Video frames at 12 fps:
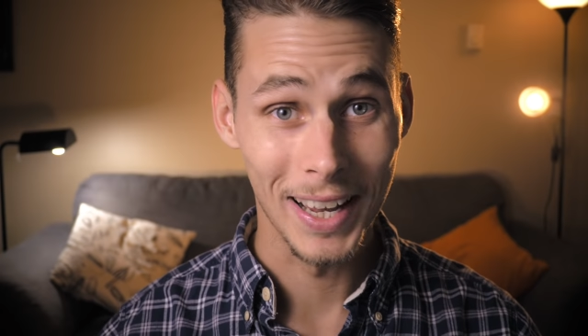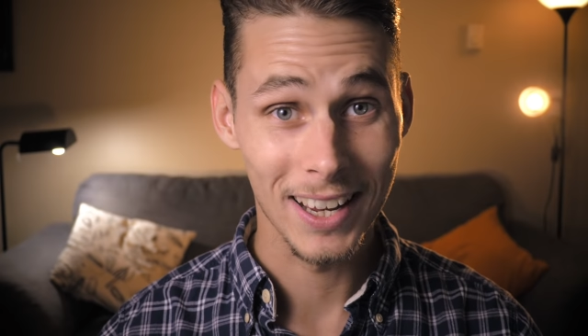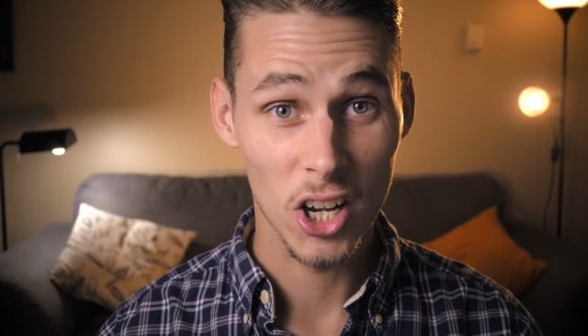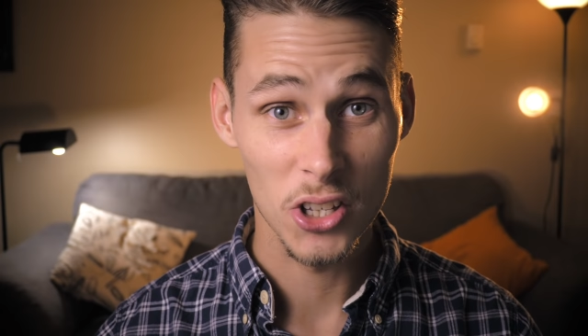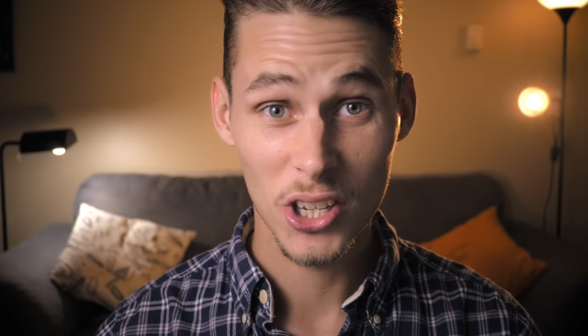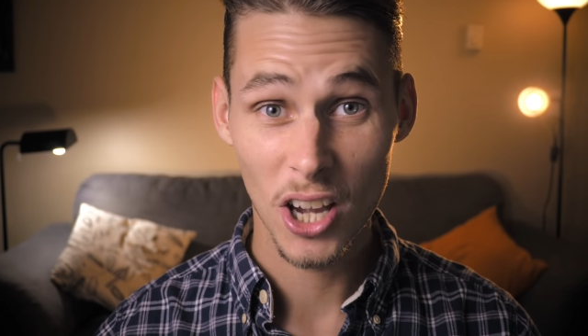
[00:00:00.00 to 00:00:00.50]
We are
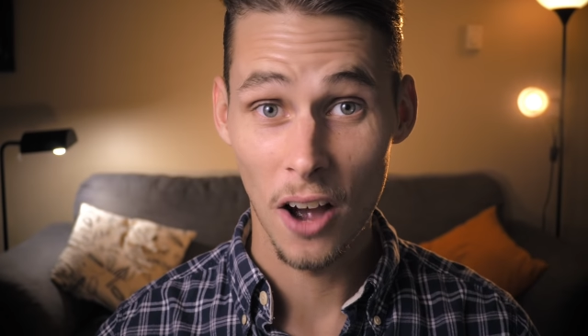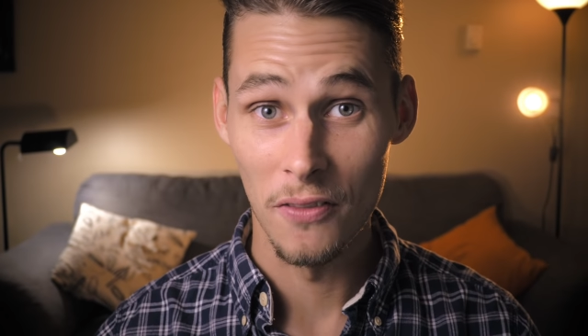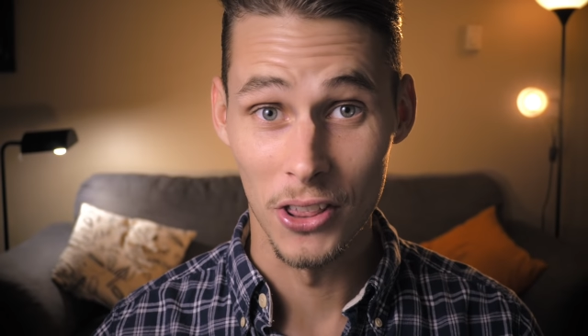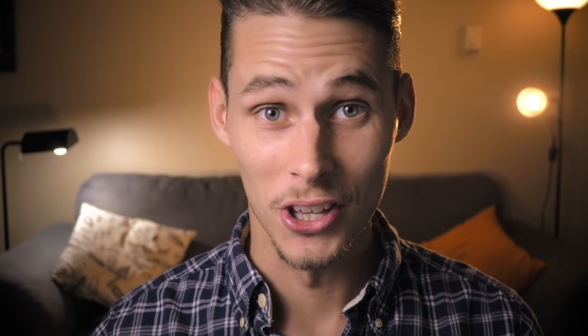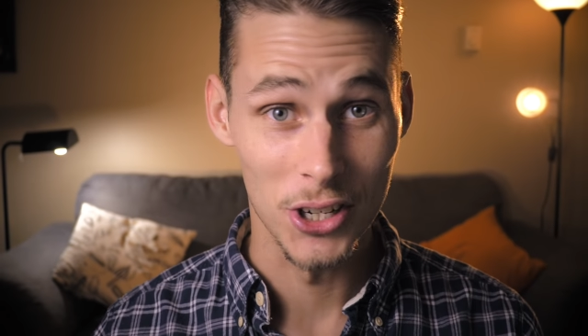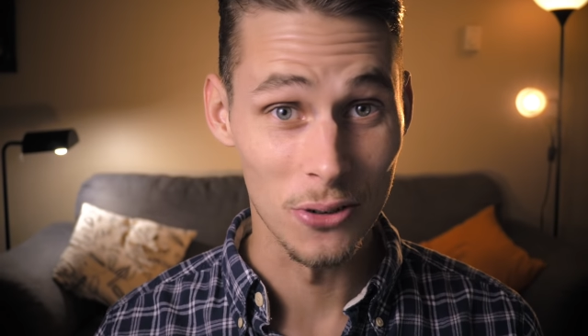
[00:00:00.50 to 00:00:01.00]
going to
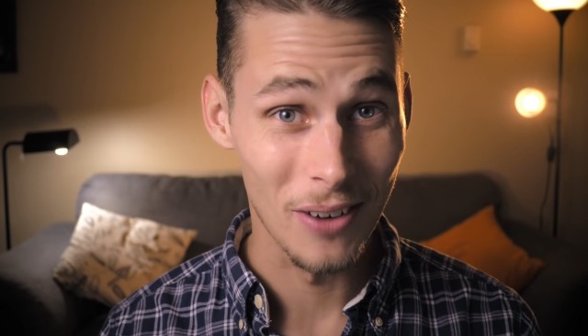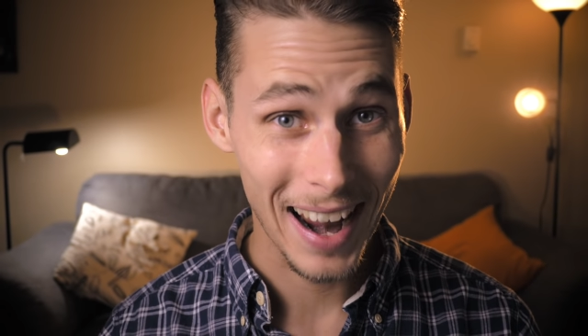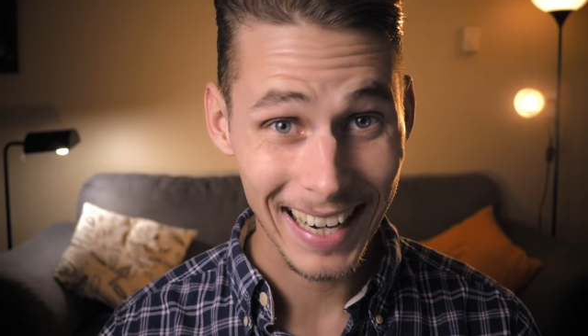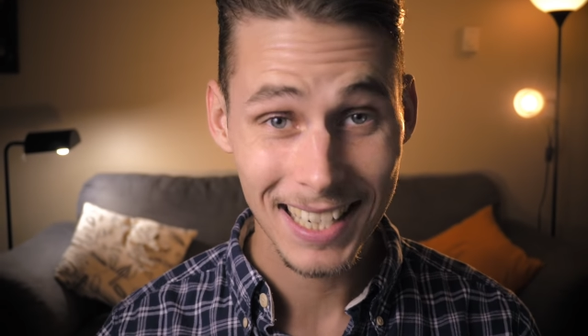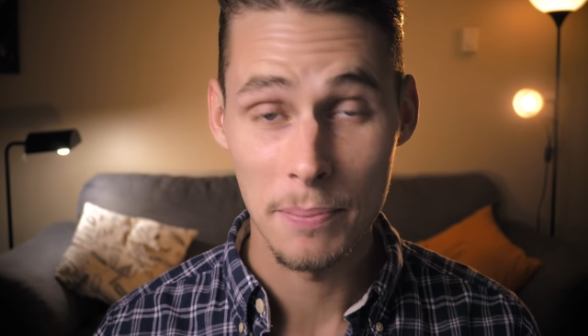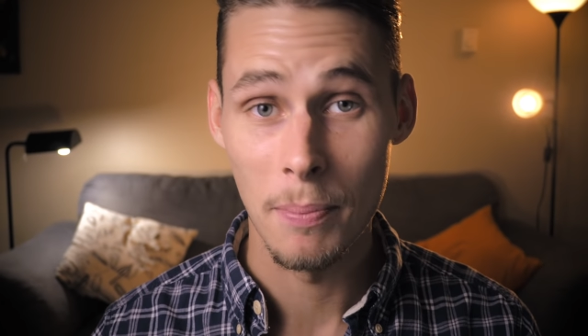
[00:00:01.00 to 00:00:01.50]
cover the
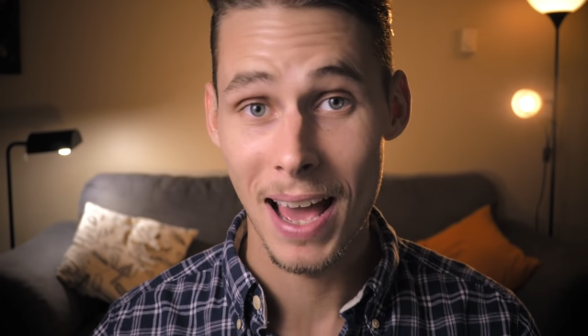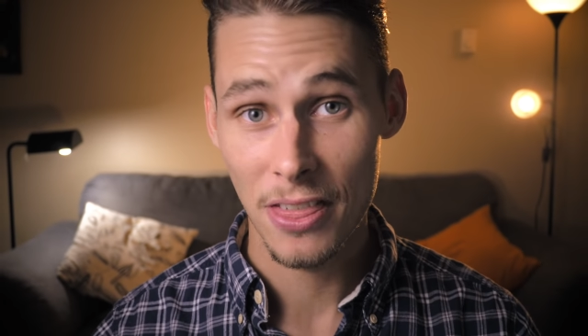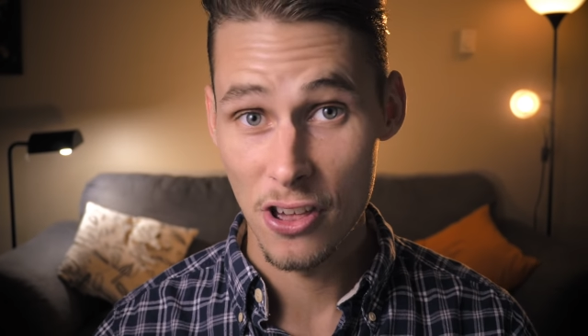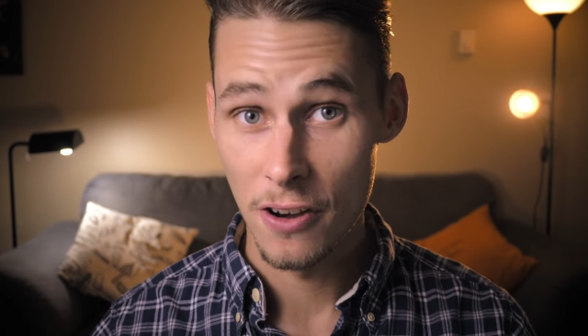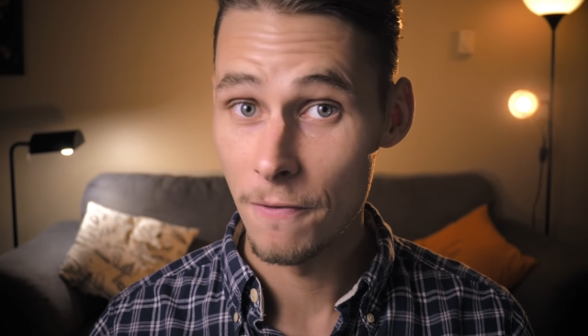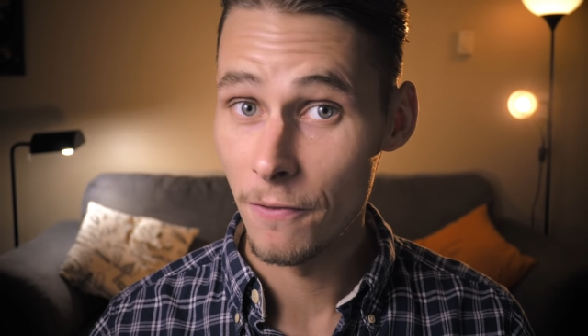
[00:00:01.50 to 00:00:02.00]
direct
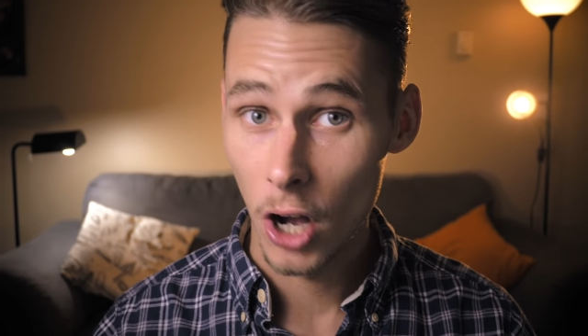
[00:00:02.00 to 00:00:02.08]
method